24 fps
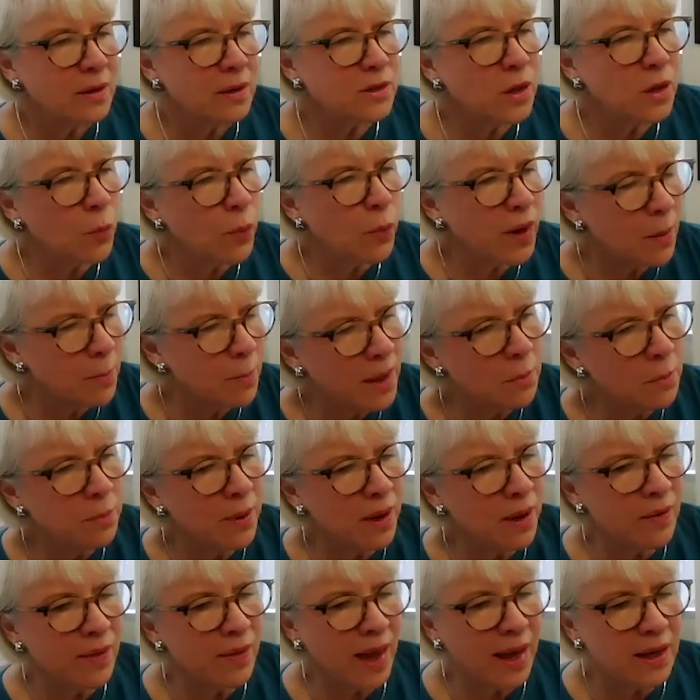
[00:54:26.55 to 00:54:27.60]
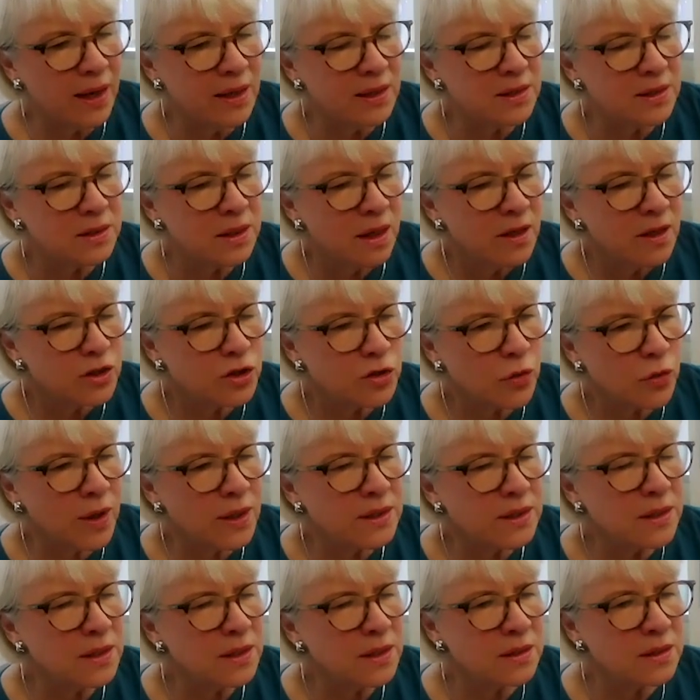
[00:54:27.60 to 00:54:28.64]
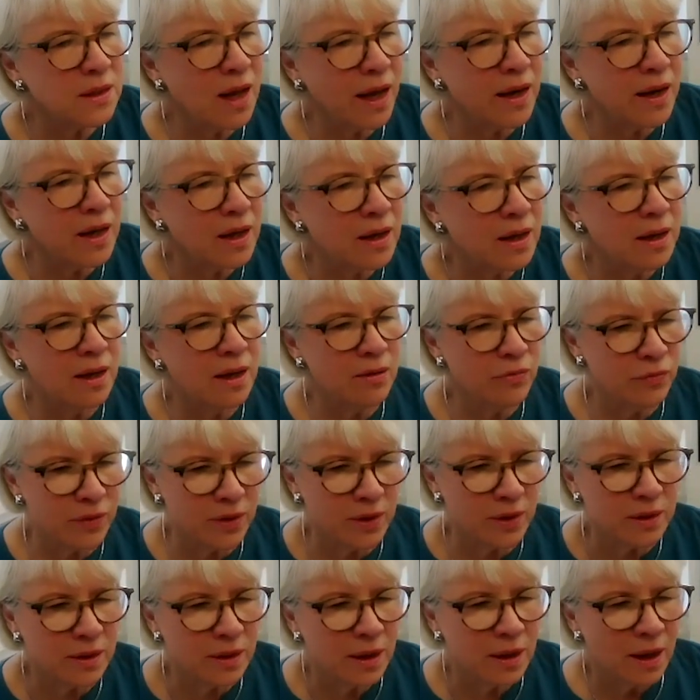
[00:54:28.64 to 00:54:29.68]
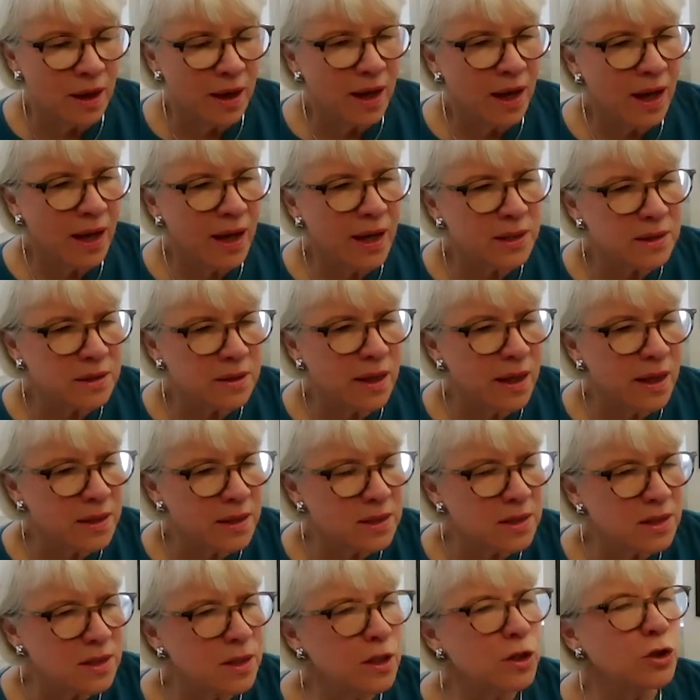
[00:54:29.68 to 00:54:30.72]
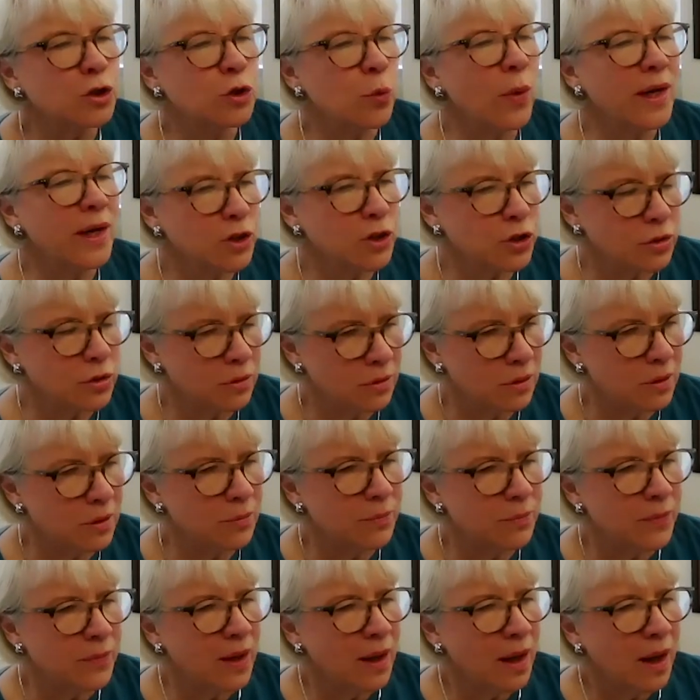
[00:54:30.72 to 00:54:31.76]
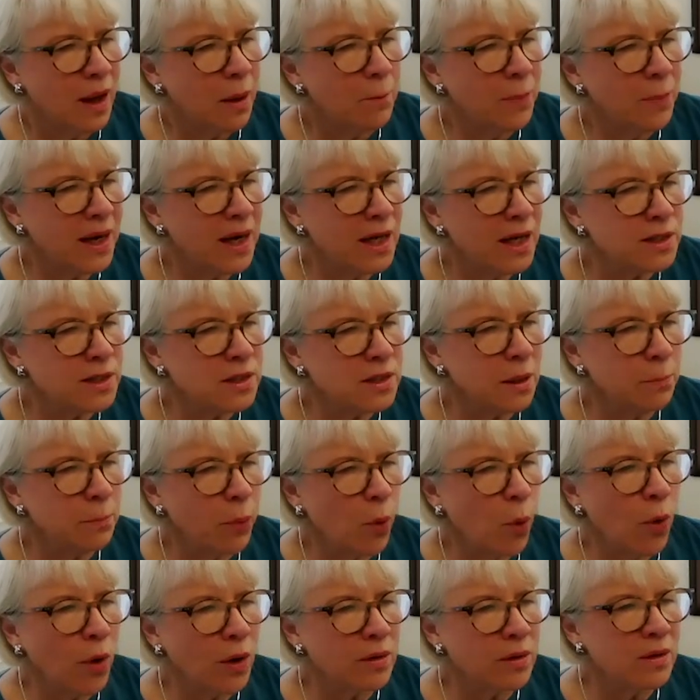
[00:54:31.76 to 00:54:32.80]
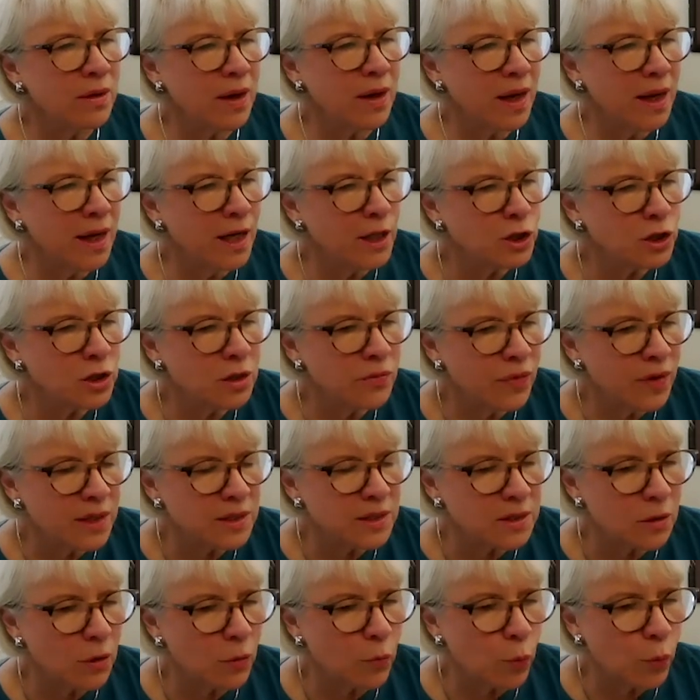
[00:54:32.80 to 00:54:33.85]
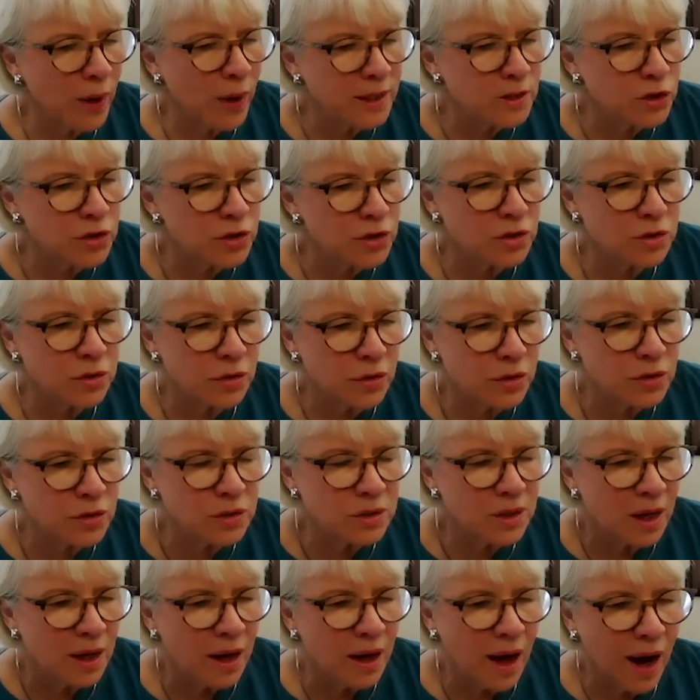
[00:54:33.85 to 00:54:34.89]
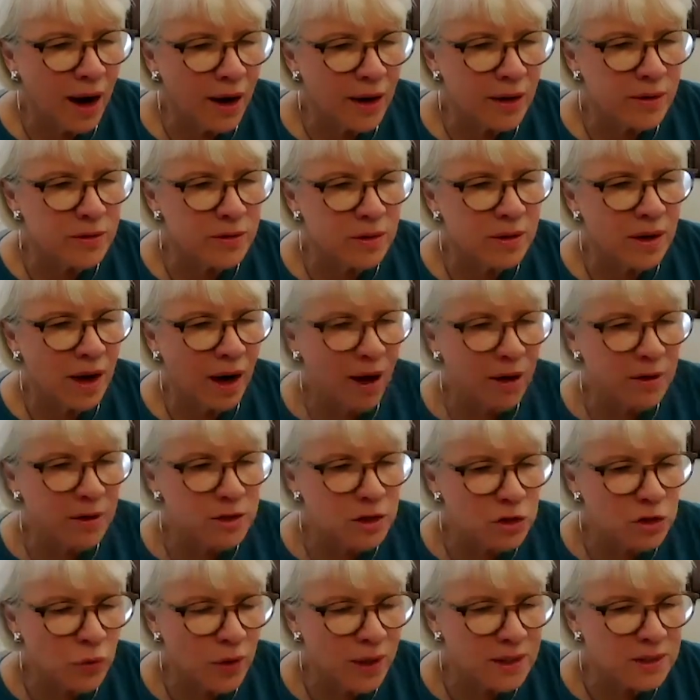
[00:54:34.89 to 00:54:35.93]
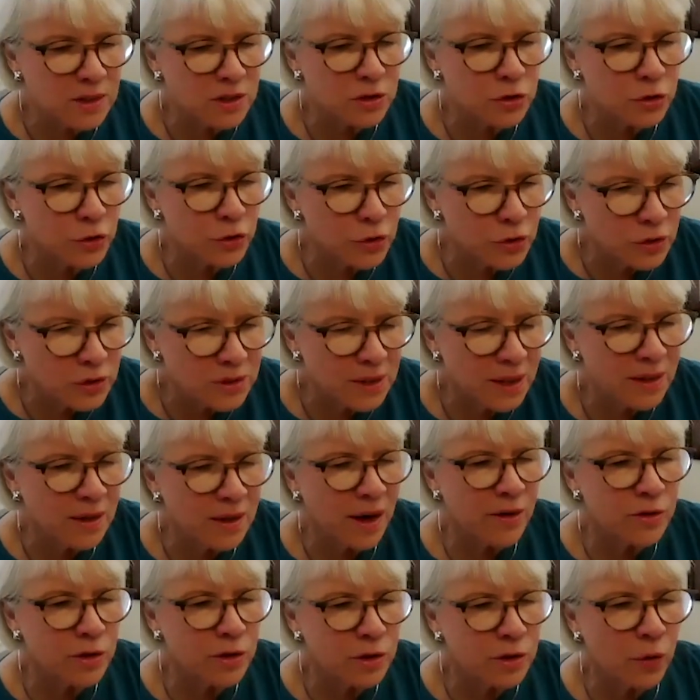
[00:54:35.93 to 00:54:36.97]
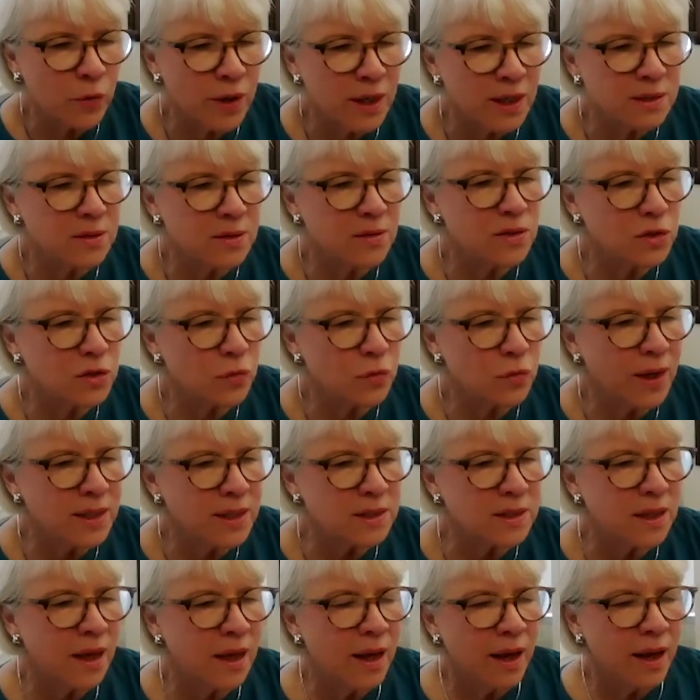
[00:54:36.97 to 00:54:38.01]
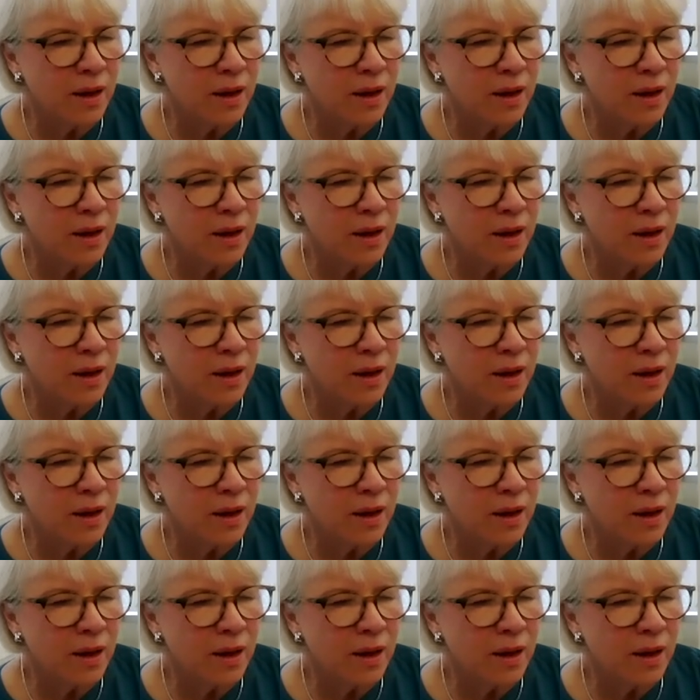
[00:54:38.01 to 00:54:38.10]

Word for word: So, what I mean by that is stress is not a given, it, it's situational, but it's important each of us registers our, our stressors and our degrees of stress